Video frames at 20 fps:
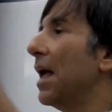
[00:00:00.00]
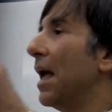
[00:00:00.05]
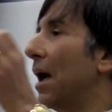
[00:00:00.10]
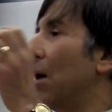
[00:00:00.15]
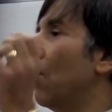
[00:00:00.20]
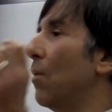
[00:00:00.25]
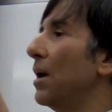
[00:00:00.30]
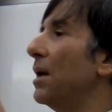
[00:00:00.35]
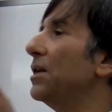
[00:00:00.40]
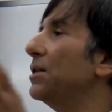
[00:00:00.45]

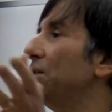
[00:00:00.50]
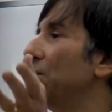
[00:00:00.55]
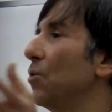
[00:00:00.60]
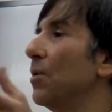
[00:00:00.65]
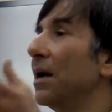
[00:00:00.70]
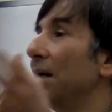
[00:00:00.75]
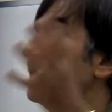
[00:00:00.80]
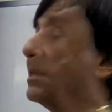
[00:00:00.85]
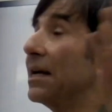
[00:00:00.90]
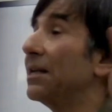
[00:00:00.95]
And what he's
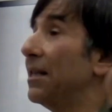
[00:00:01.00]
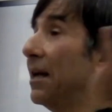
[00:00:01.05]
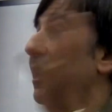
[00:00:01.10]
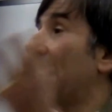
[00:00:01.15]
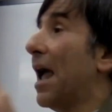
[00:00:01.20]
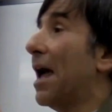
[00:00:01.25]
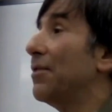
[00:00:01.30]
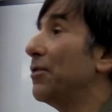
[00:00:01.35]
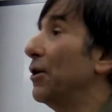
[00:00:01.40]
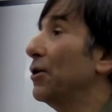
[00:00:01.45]
doing, it's like the
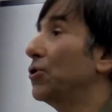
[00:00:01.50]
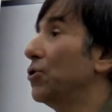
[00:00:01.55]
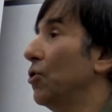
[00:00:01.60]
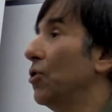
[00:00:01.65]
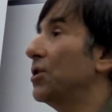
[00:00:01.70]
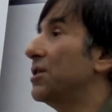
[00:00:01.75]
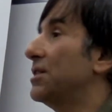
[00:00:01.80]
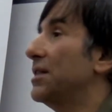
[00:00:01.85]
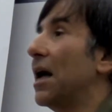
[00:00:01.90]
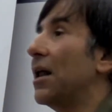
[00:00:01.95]
Catholic
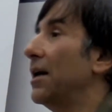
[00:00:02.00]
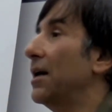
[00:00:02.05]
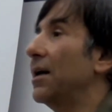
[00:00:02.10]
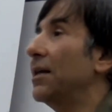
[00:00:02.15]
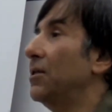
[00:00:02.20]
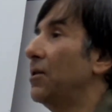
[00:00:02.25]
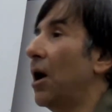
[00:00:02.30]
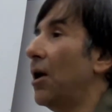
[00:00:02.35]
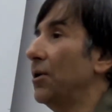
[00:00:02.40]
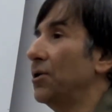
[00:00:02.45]
Church selling
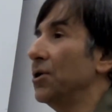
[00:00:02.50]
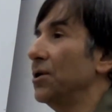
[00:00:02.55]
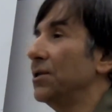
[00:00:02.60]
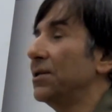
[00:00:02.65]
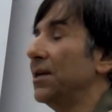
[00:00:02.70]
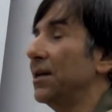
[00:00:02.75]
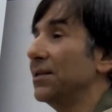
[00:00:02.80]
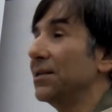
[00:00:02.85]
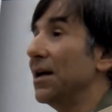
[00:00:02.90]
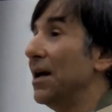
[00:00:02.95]

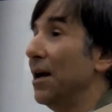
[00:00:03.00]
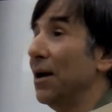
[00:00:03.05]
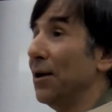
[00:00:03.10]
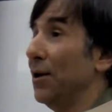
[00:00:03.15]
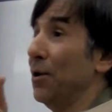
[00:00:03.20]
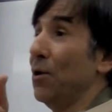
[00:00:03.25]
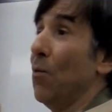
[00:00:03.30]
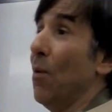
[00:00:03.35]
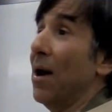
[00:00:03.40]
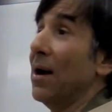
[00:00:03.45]
indulgences.
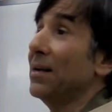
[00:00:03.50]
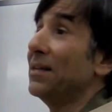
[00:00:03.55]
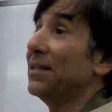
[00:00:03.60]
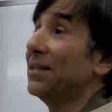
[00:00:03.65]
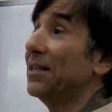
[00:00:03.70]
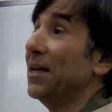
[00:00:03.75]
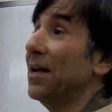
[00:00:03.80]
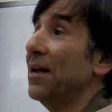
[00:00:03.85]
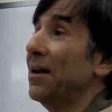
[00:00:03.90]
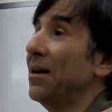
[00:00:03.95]
You want to
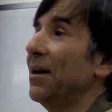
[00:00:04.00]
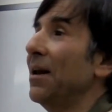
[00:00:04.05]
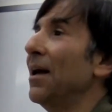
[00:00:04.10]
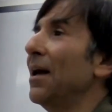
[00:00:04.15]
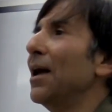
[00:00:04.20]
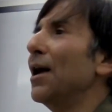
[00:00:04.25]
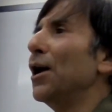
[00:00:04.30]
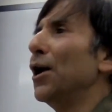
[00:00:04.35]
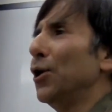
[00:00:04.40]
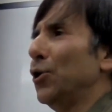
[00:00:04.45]
sin,
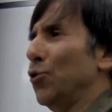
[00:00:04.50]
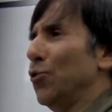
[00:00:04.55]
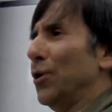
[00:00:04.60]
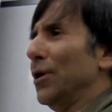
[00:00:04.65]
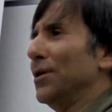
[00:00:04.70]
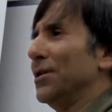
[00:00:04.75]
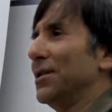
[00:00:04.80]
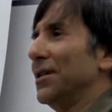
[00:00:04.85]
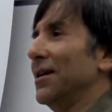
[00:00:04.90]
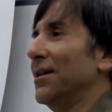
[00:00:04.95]
you
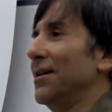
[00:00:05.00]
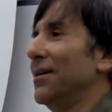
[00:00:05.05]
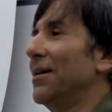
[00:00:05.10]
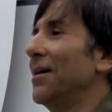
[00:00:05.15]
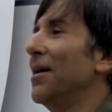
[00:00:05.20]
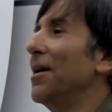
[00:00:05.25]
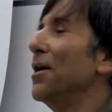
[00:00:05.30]
can sin.